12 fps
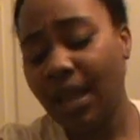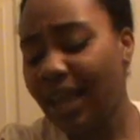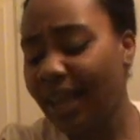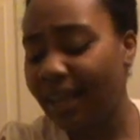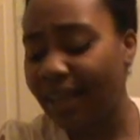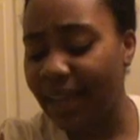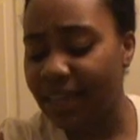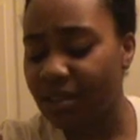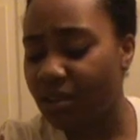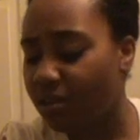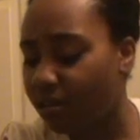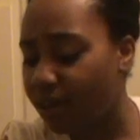I had
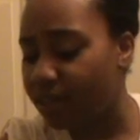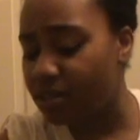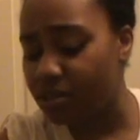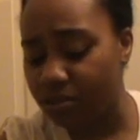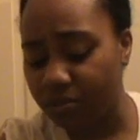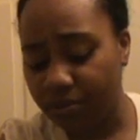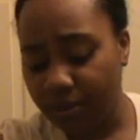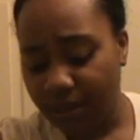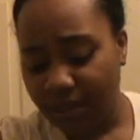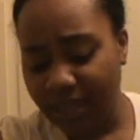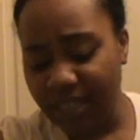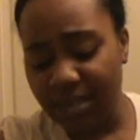gas all night too,
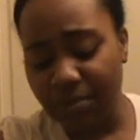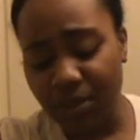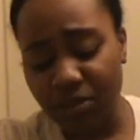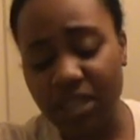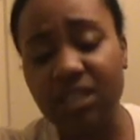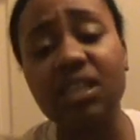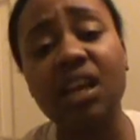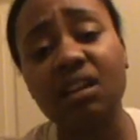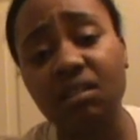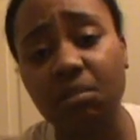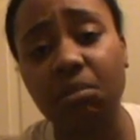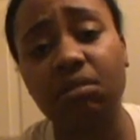and it smells
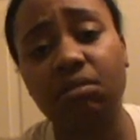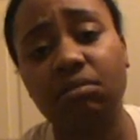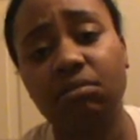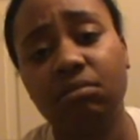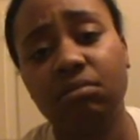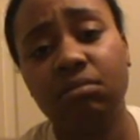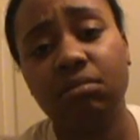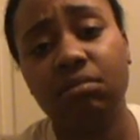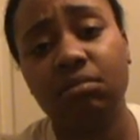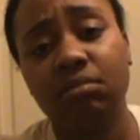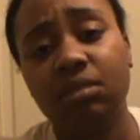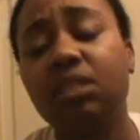terrible.
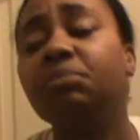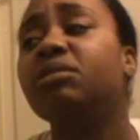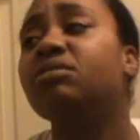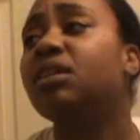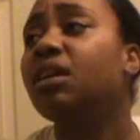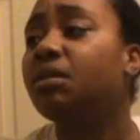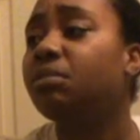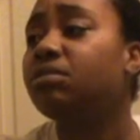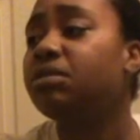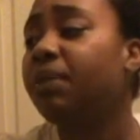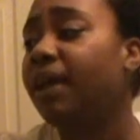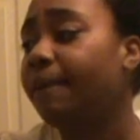It smells terrible.
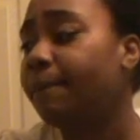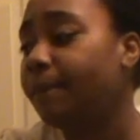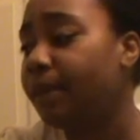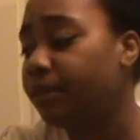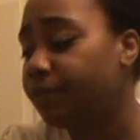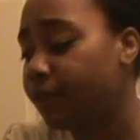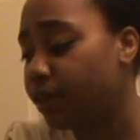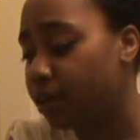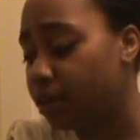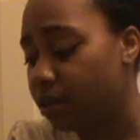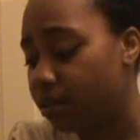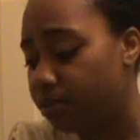It smells like
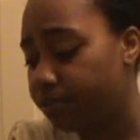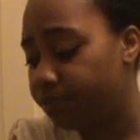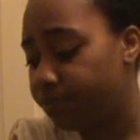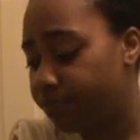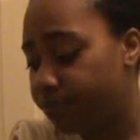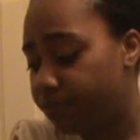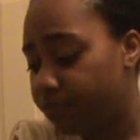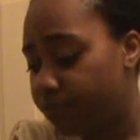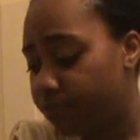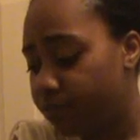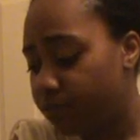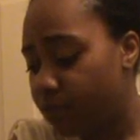motherfucking
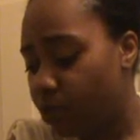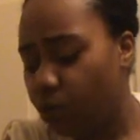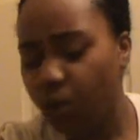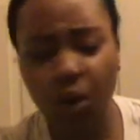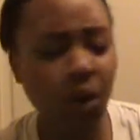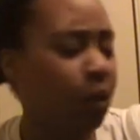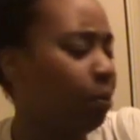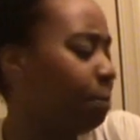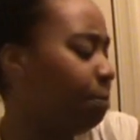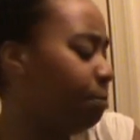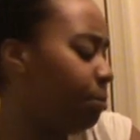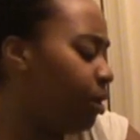
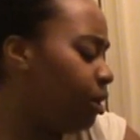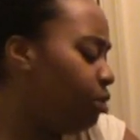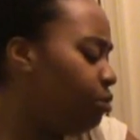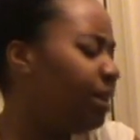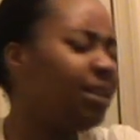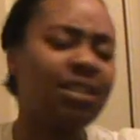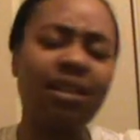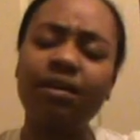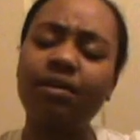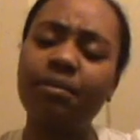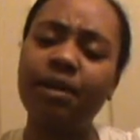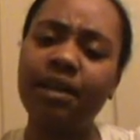woo! You eat
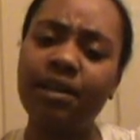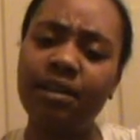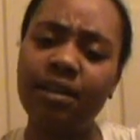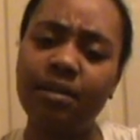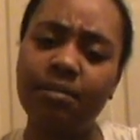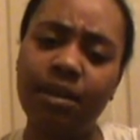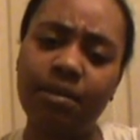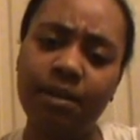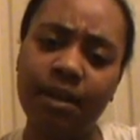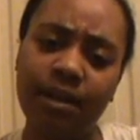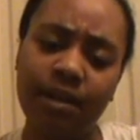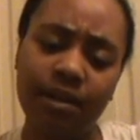sour cream or A&W,
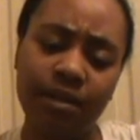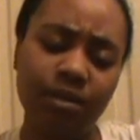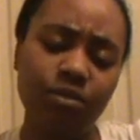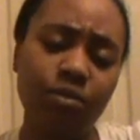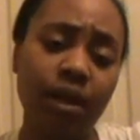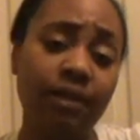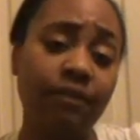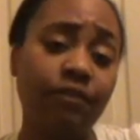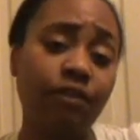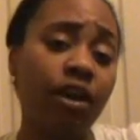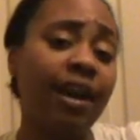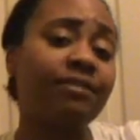anybody? You ever
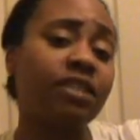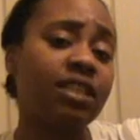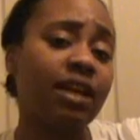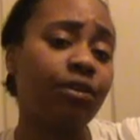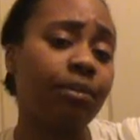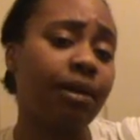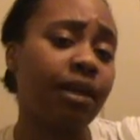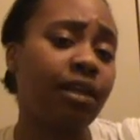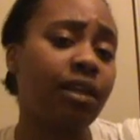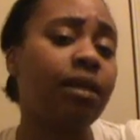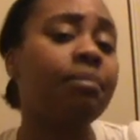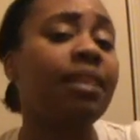fart after sour cream or
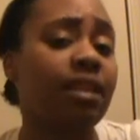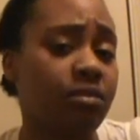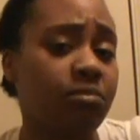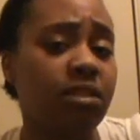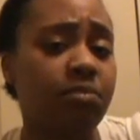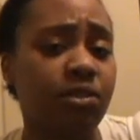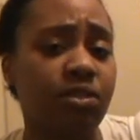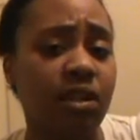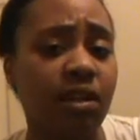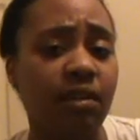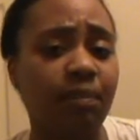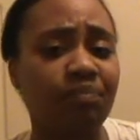A&W? That's what it smells
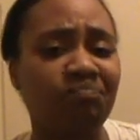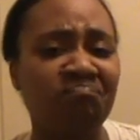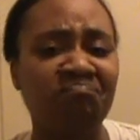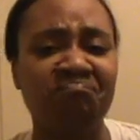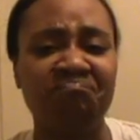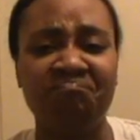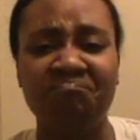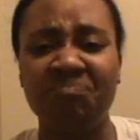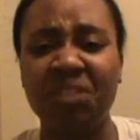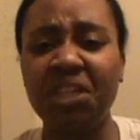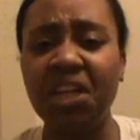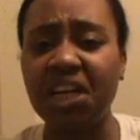like.
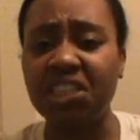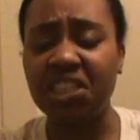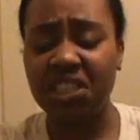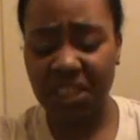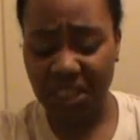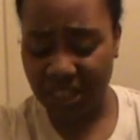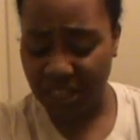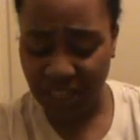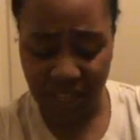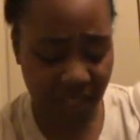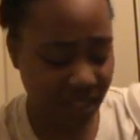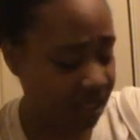I just did it
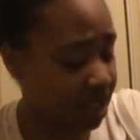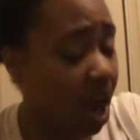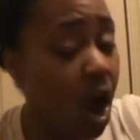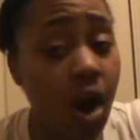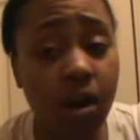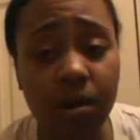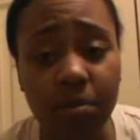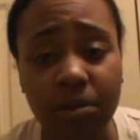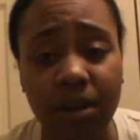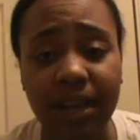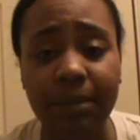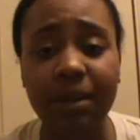again. It is
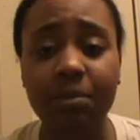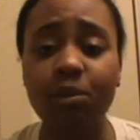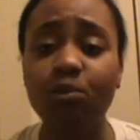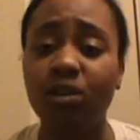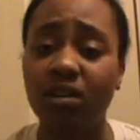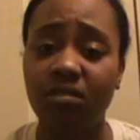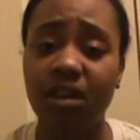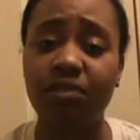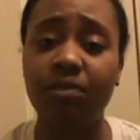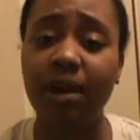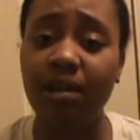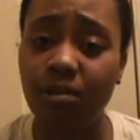horrible. Like, I mean, you want to run
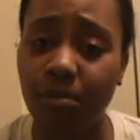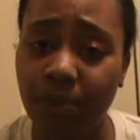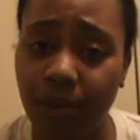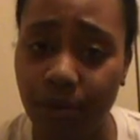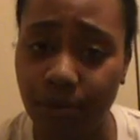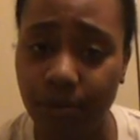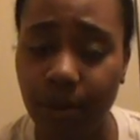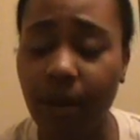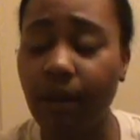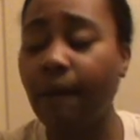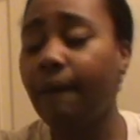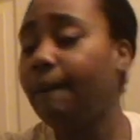from my own poop.
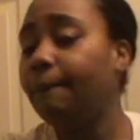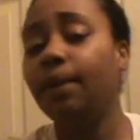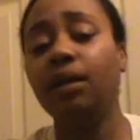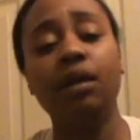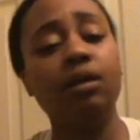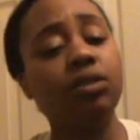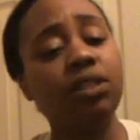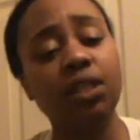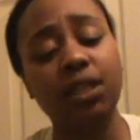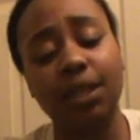But no,